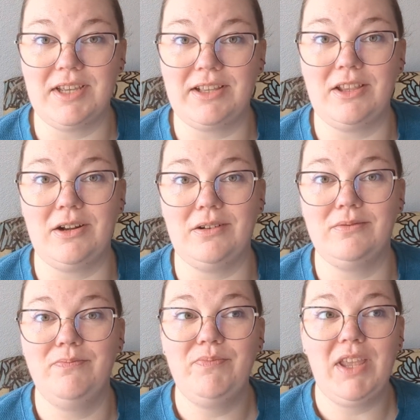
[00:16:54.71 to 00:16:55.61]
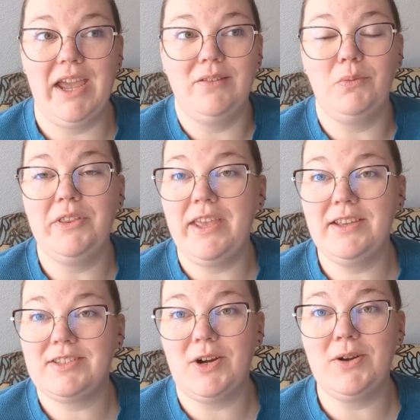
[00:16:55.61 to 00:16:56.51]
Like they're, and when they
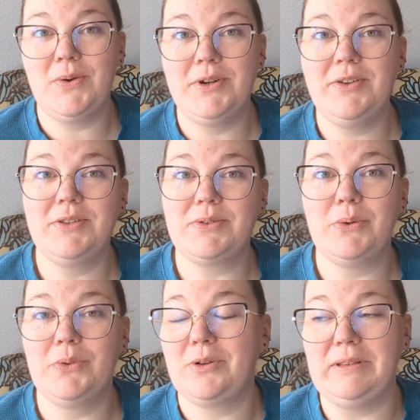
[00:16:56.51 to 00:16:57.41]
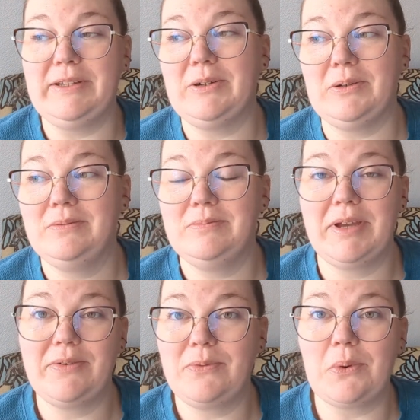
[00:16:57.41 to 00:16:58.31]
start going to the school, they're little,
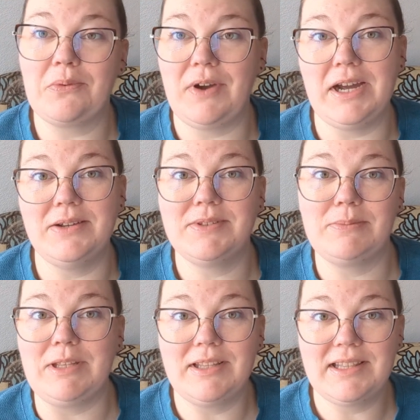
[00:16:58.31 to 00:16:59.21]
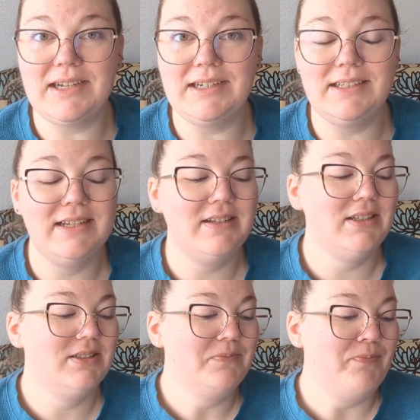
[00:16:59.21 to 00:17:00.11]
like 4 or 5, something like that.
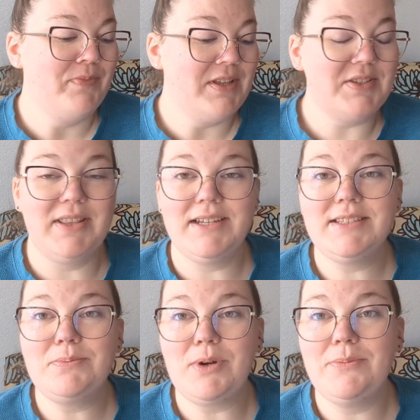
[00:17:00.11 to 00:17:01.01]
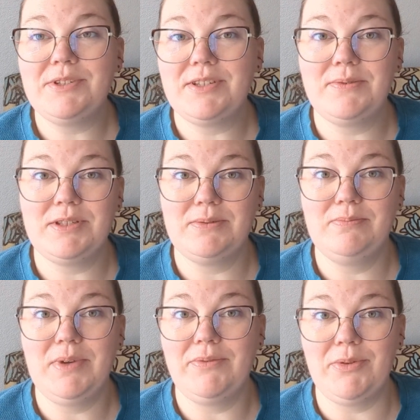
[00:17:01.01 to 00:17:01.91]
So that's the premise of
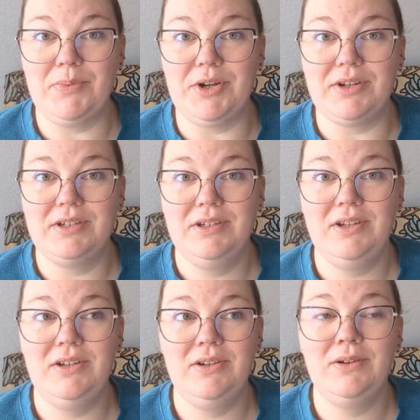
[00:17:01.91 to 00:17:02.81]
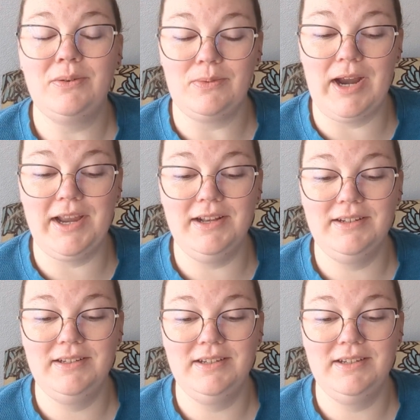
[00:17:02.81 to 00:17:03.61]
the book, right?